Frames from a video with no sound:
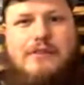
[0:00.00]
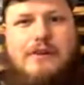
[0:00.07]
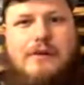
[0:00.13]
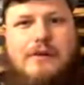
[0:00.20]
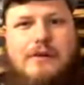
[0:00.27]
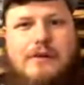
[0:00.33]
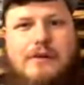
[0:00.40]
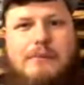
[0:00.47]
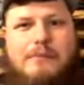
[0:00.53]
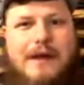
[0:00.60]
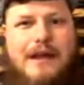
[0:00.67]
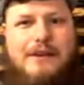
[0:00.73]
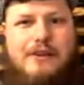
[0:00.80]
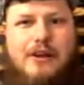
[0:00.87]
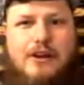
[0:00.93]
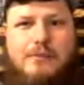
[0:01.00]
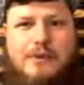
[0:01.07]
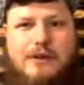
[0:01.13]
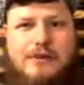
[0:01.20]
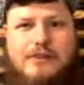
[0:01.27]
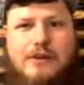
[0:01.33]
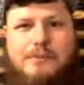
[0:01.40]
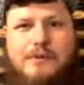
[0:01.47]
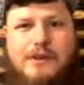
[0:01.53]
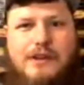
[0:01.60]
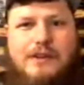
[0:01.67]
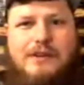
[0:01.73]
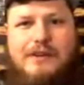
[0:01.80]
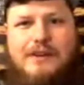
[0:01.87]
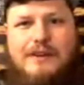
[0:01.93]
from Bad Dog Beard Company.